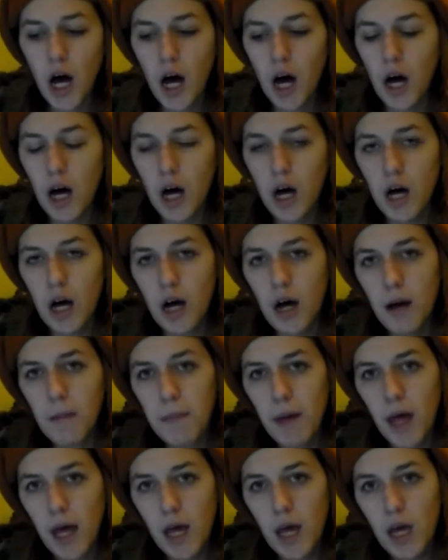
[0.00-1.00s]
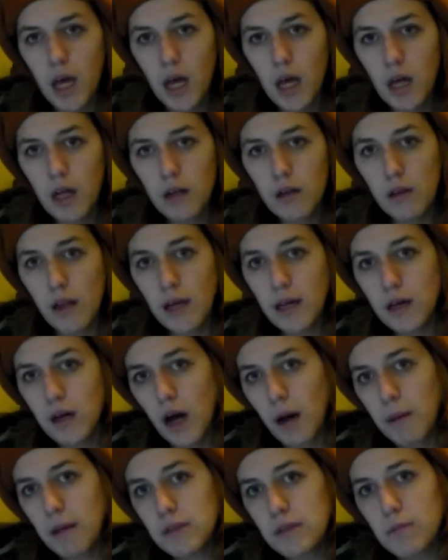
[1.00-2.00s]
Um, and like,
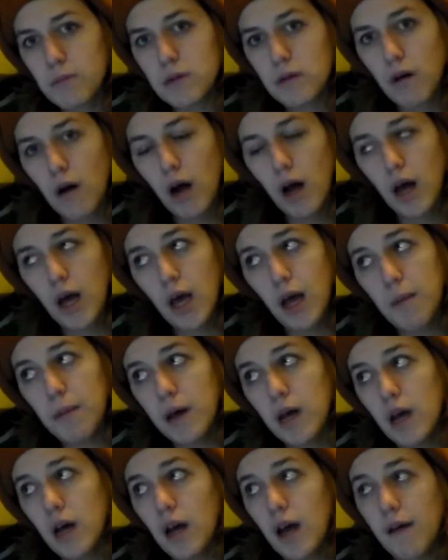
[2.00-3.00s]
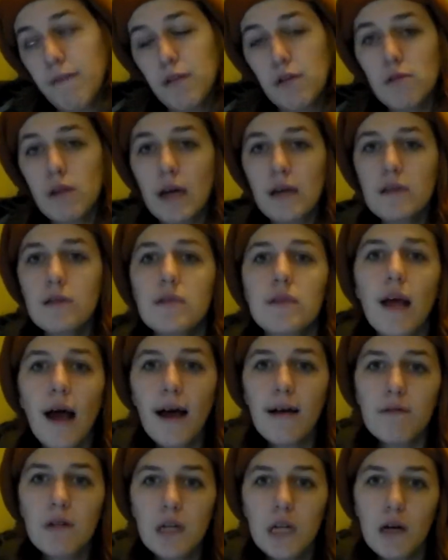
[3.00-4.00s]
comment, subscribe. If you like these
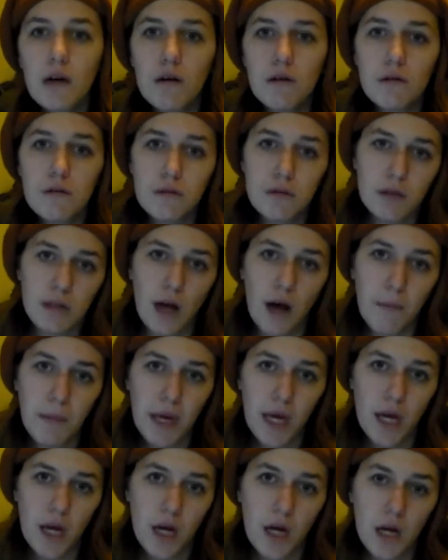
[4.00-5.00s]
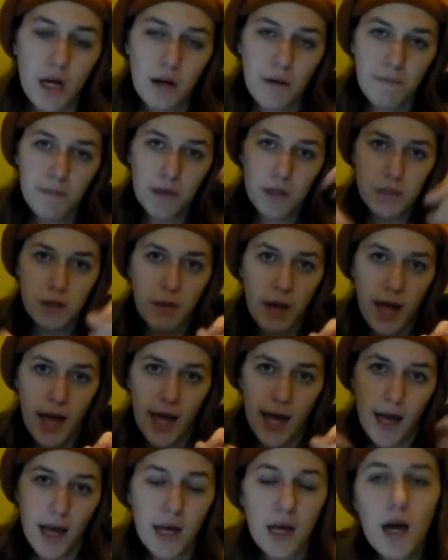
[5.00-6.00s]
tag videos, tell me. So
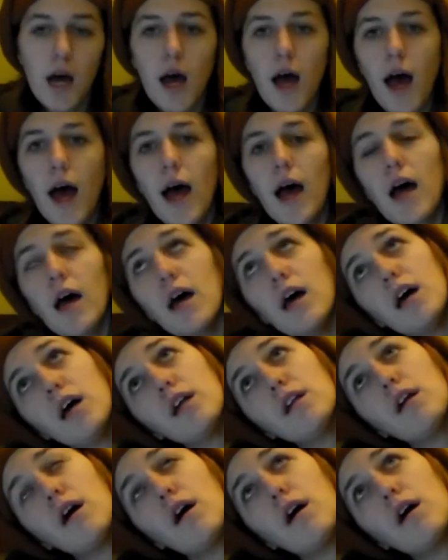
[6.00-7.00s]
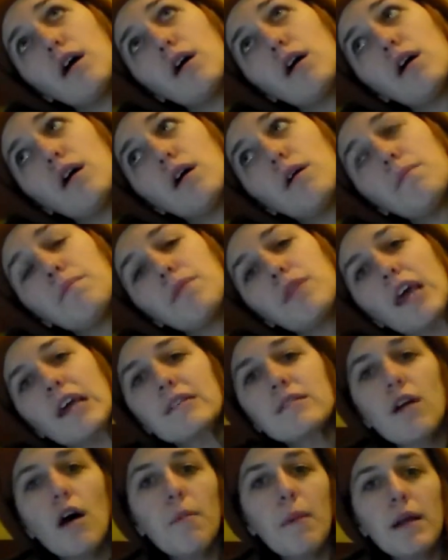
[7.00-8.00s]
hey. And um,
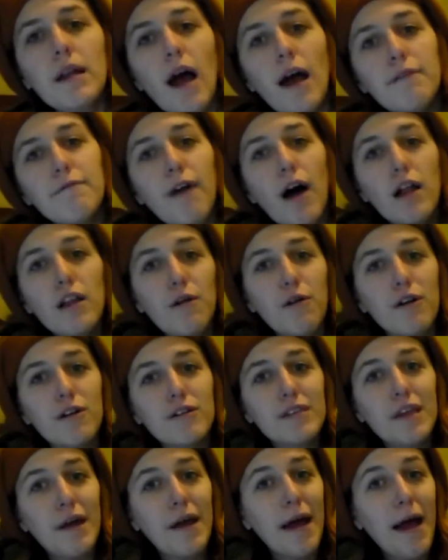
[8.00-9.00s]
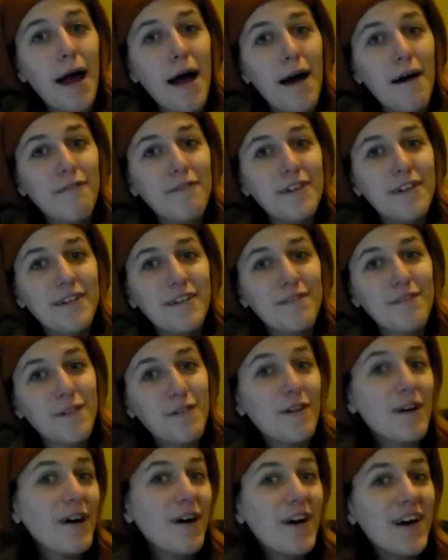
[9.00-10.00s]
thanks to all my nine followers that I have.
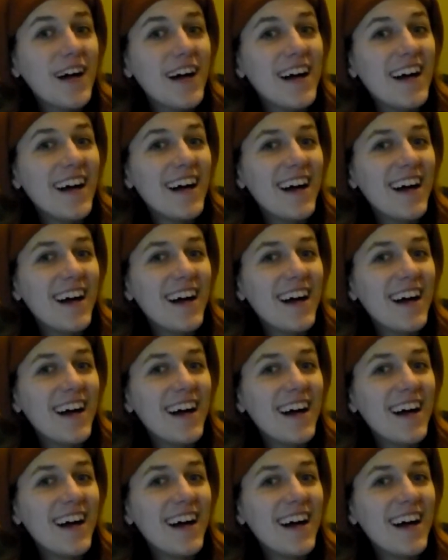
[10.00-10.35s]
For real.